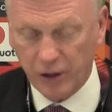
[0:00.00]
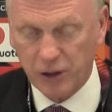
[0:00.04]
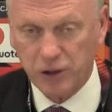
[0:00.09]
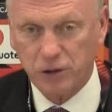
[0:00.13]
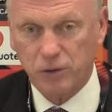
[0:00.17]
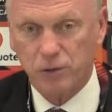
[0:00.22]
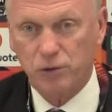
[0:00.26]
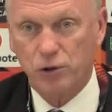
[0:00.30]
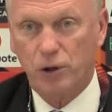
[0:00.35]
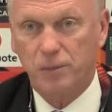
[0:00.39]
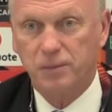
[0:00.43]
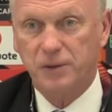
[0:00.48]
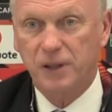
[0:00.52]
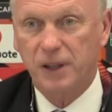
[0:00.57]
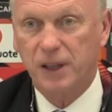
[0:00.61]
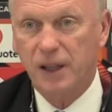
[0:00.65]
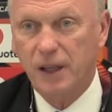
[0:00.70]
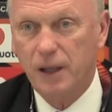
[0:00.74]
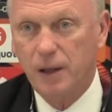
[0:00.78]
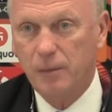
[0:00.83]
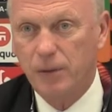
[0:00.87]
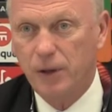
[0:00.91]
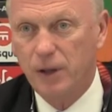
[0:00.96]
professional job
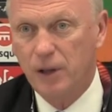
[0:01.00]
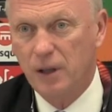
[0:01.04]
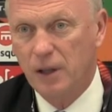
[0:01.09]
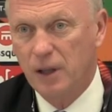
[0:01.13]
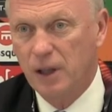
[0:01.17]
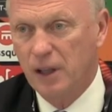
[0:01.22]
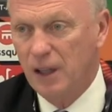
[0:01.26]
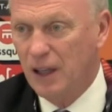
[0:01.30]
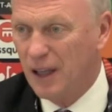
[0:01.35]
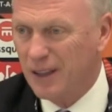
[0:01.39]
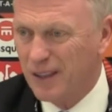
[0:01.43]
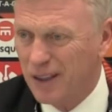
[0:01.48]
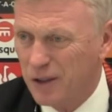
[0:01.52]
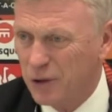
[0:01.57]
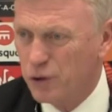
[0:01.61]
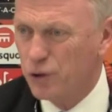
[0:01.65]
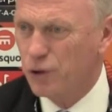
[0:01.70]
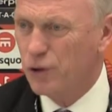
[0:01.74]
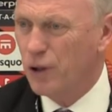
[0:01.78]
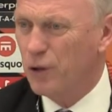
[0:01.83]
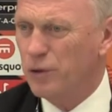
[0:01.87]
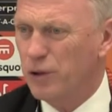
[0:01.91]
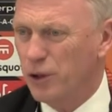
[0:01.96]
tonight, but I think
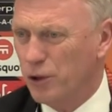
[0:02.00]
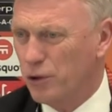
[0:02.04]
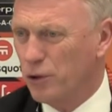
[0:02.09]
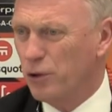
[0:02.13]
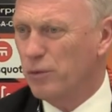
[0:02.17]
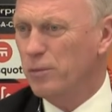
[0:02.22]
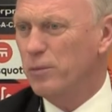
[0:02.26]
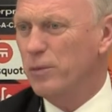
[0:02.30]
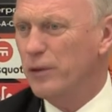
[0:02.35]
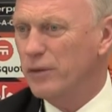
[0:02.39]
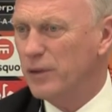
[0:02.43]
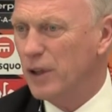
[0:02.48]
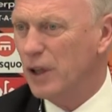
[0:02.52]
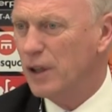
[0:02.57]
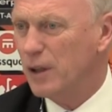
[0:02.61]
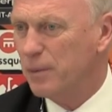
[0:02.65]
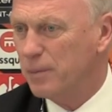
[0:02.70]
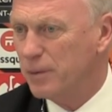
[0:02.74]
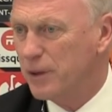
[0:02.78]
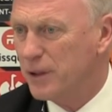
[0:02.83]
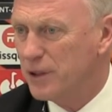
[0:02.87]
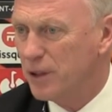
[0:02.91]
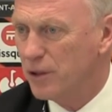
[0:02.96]
throughout the group we've done a
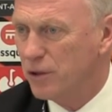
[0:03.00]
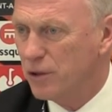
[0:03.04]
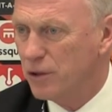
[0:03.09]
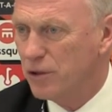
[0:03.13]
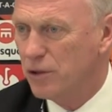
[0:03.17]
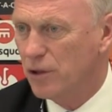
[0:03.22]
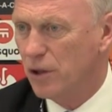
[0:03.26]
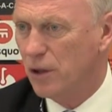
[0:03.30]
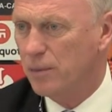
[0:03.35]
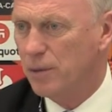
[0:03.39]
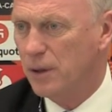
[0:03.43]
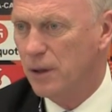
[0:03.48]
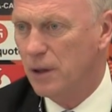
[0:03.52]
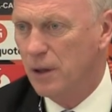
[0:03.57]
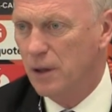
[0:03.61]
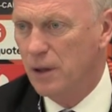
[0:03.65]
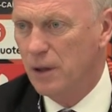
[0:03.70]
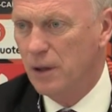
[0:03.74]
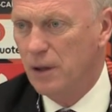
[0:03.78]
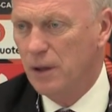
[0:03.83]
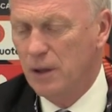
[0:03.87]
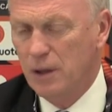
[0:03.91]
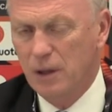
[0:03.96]
pretty good job.
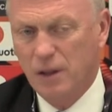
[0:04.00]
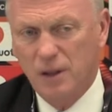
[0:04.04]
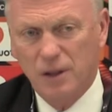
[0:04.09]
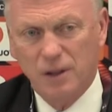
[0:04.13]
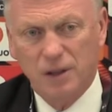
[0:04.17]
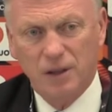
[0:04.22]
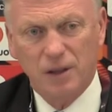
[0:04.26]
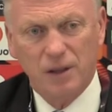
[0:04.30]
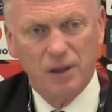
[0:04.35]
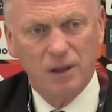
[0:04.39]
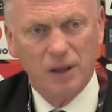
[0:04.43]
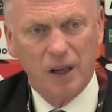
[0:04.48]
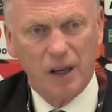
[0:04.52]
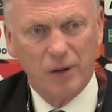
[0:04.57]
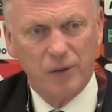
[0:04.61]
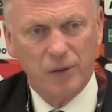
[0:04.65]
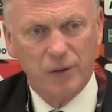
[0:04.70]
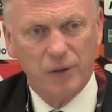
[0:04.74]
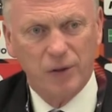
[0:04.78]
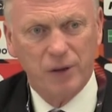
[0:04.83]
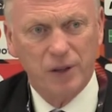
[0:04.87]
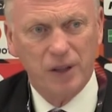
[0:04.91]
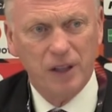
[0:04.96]
To have
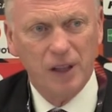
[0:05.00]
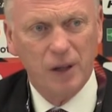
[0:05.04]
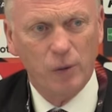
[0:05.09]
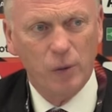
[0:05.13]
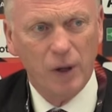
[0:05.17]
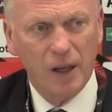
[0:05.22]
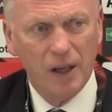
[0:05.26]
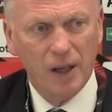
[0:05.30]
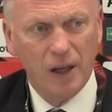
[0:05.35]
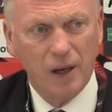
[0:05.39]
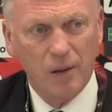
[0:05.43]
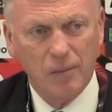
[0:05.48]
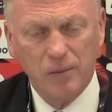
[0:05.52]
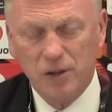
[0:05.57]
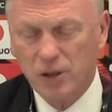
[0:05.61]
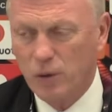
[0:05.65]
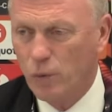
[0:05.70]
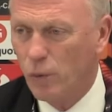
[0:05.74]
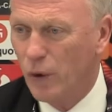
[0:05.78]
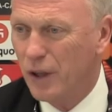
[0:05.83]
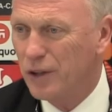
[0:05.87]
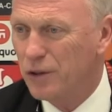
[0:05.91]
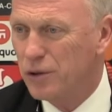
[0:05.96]
three away games
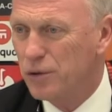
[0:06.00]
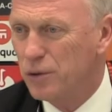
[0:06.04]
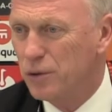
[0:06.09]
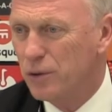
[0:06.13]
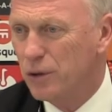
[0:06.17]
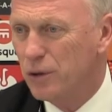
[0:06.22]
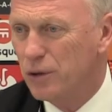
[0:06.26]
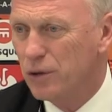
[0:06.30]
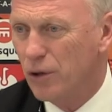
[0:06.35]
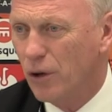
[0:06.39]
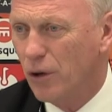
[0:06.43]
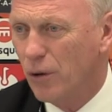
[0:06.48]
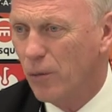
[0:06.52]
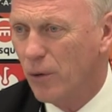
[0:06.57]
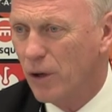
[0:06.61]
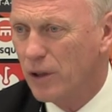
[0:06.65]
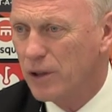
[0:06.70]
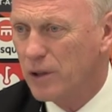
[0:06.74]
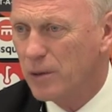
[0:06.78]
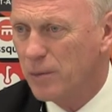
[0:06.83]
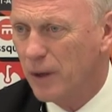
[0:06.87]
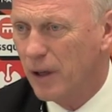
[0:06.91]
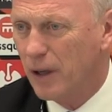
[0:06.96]
and win two and draw
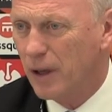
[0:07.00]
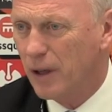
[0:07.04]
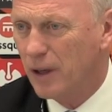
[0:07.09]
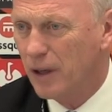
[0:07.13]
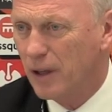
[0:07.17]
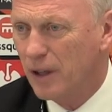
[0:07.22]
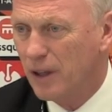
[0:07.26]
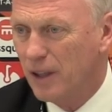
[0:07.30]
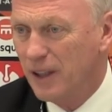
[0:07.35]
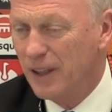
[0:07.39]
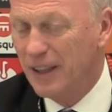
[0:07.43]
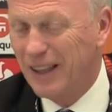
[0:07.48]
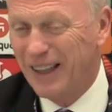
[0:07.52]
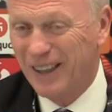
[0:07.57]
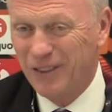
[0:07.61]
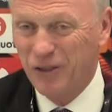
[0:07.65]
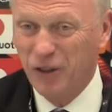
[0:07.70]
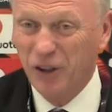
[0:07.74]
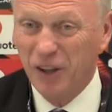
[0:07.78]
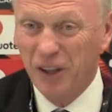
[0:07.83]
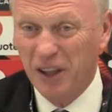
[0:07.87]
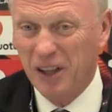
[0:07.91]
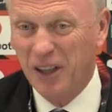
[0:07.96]
one's been a, and
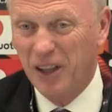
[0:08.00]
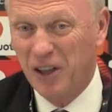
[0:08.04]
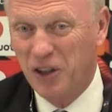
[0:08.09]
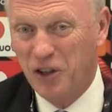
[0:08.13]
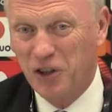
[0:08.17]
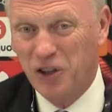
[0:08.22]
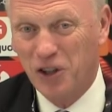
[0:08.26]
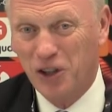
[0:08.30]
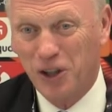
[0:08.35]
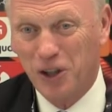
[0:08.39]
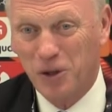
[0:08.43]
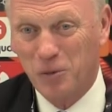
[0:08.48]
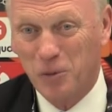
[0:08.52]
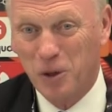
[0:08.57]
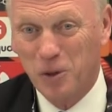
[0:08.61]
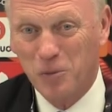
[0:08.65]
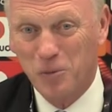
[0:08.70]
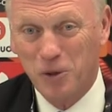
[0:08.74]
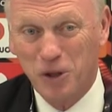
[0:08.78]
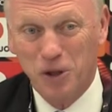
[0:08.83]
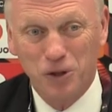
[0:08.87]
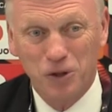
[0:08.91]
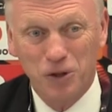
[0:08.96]
really the other one
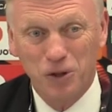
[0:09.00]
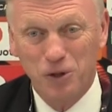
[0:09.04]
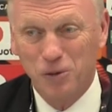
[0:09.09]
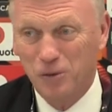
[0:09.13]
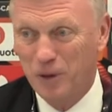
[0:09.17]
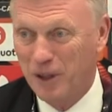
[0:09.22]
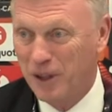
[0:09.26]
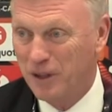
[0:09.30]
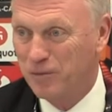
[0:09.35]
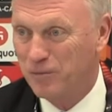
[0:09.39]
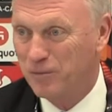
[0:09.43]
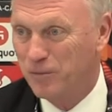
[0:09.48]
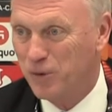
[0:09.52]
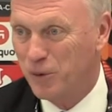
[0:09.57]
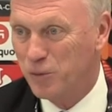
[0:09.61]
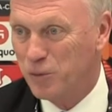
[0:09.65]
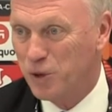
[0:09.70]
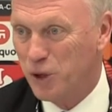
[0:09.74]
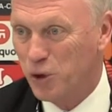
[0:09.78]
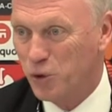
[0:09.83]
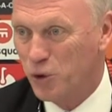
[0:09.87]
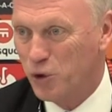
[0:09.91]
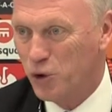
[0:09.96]
we drew, we, it was
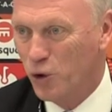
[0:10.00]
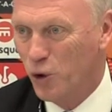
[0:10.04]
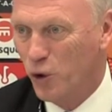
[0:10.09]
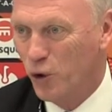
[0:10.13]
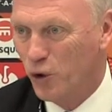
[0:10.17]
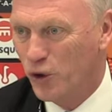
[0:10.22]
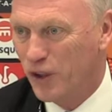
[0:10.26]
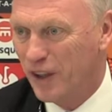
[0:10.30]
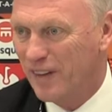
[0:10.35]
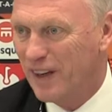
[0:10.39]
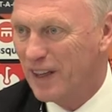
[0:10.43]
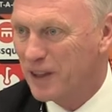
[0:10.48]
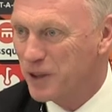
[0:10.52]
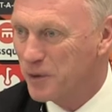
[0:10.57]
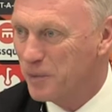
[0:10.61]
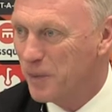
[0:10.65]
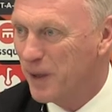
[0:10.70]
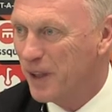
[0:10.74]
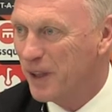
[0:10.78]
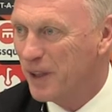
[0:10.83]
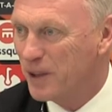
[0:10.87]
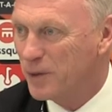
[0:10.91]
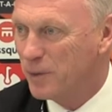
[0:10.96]
an own goal in the last
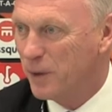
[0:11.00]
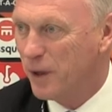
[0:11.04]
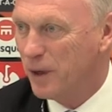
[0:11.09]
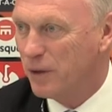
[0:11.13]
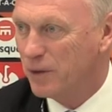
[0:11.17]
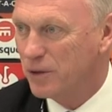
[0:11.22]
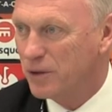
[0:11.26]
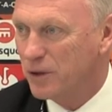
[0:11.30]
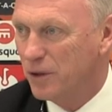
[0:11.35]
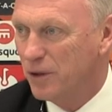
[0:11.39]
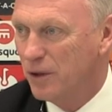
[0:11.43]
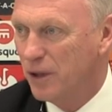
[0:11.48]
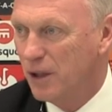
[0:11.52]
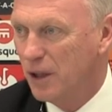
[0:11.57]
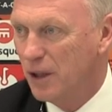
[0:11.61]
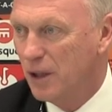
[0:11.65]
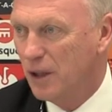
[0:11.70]
minute as well. So